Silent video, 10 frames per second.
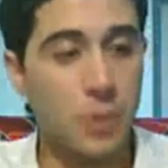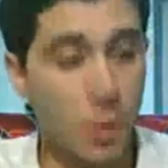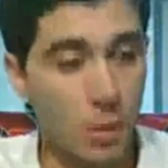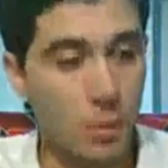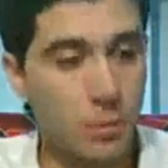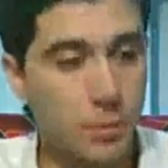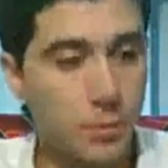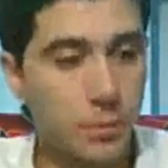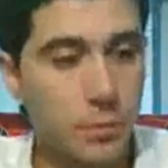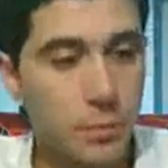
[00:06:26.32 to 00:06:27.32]
So
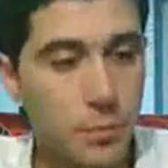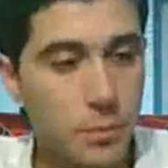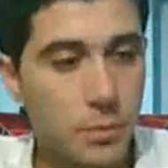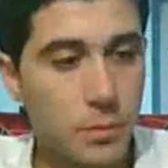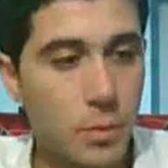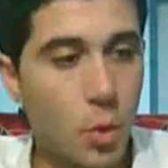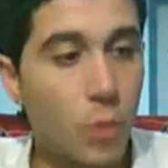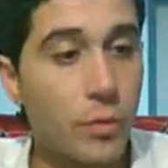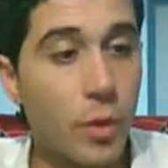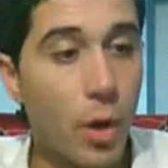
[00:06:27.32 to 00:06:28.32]

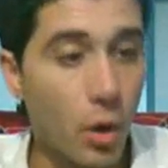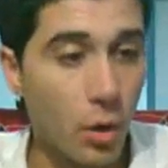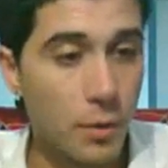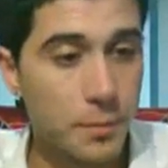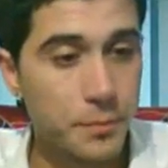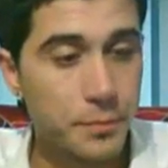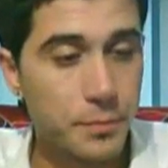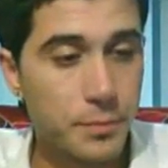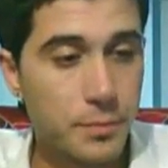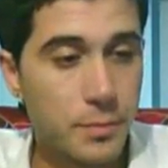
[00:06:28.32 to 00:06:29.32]
overall,
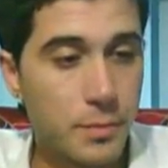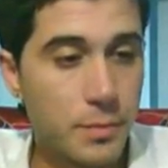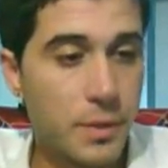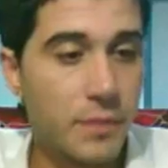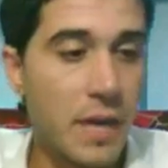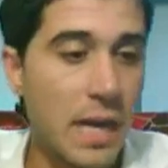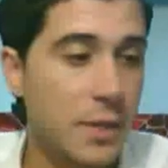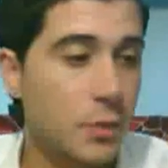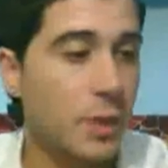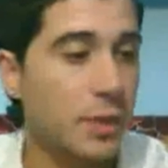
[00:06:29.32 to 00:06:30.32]
if I
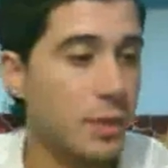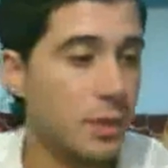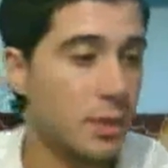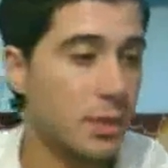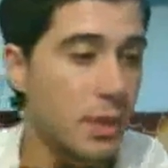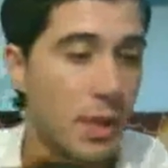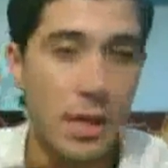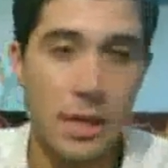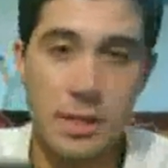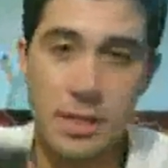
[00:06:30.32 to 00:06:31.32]
had to rate this
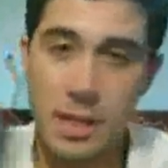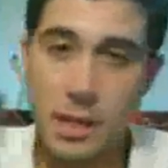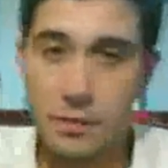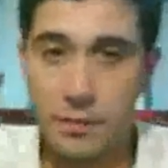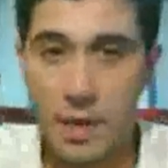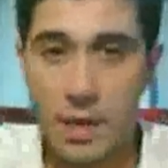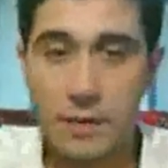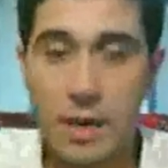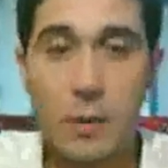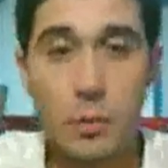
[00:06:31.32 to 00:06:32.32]
on a scale of
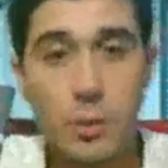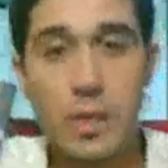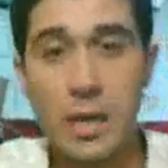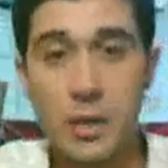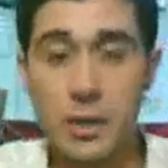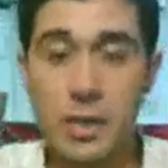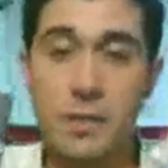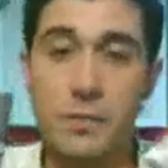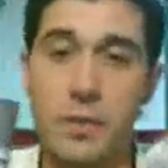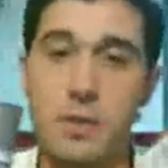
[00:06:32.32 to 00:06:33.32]
5, I would actually
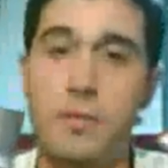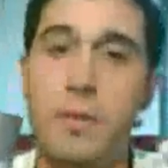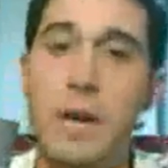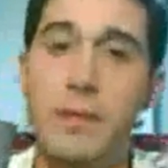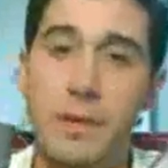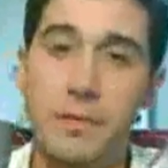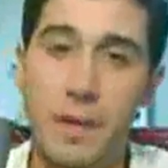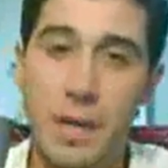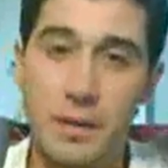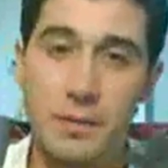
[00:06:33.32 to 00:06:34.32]
give this a 5 out of
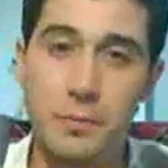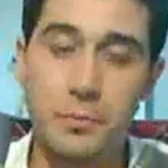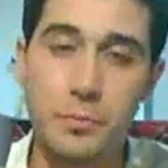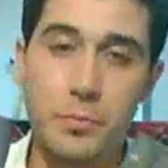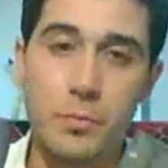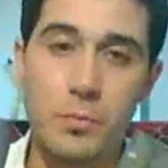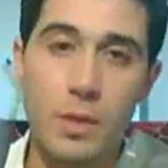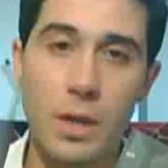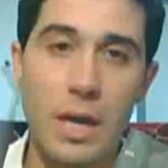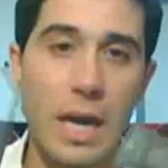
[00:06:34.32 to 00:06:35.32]
5.
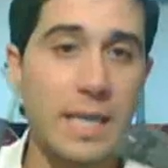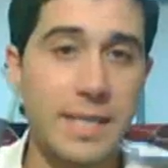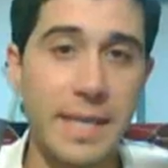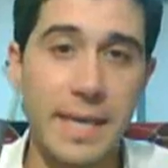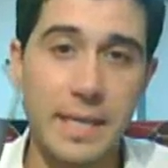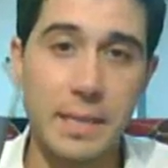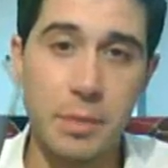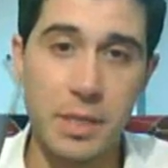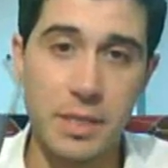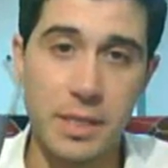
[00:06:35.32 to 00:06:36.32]
Aesthetically
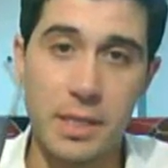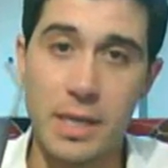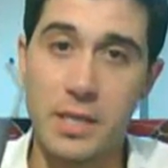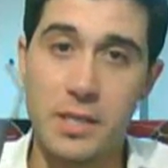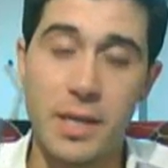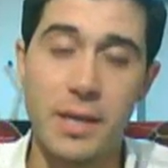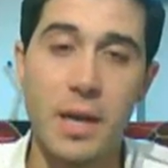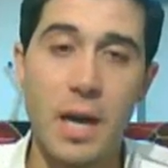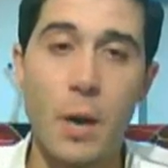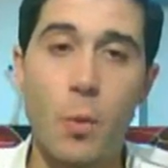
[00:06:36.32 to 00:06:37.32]
pleasing. Like I said,
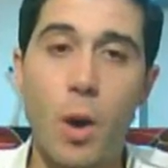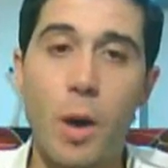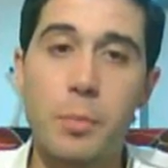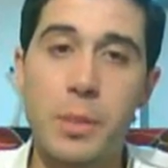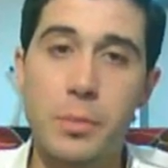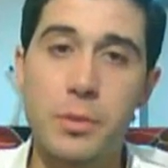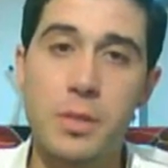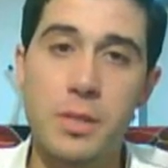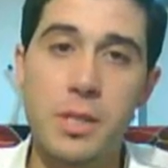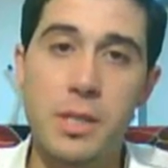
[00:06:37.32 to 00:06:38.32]
I want people
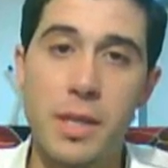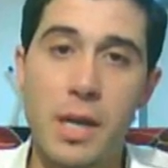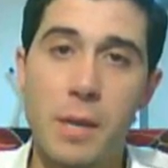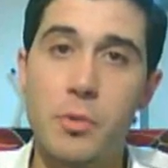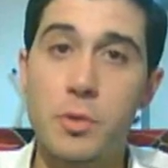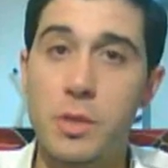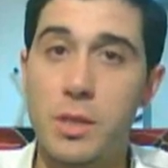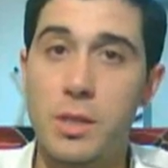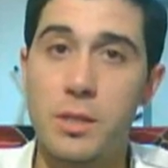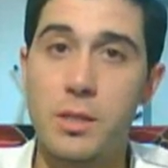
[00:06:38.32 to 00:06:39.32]
to see that I'm using
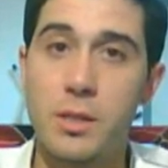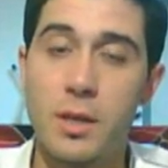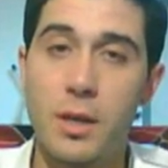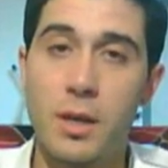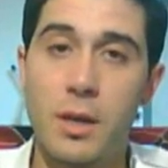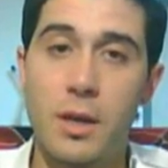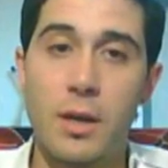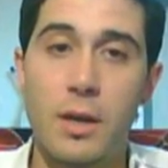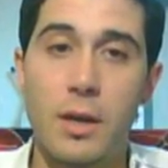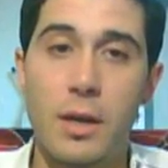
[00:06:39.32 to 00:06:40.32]

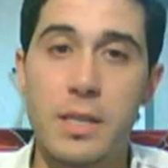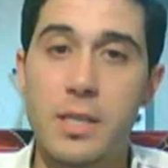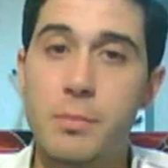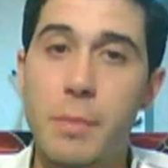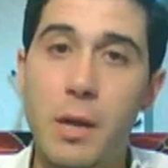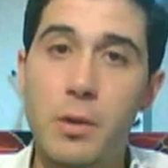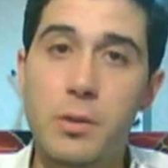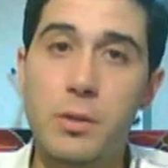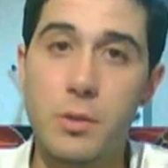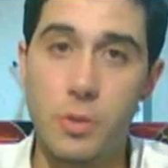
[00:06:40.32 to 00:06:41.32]
this.
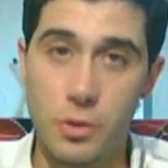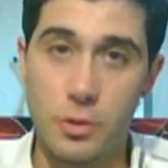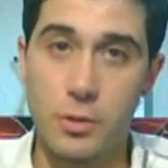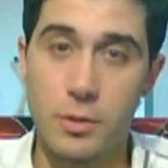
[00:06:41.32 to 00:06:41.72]
Smells good.